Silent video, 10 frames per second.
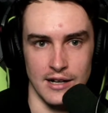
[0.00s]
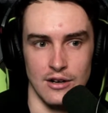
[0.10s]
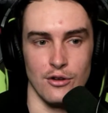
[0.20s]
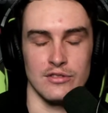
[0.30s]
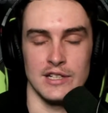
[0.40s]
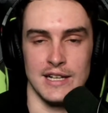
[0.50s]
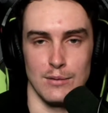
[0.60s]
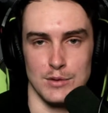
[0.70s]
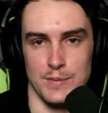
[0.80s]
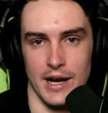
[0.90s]
Hopefully he
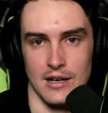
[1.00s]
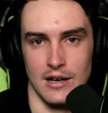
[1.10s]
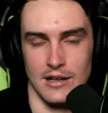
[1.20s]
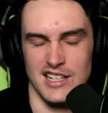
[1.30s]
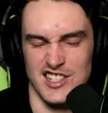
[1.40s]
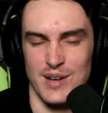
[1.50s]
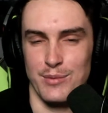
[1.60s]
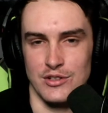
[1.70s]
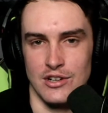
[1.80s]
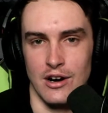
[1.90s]
comes back. I think he's
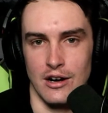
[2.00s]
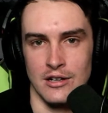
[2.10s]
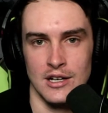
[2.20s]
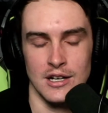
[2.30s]
semi-retired.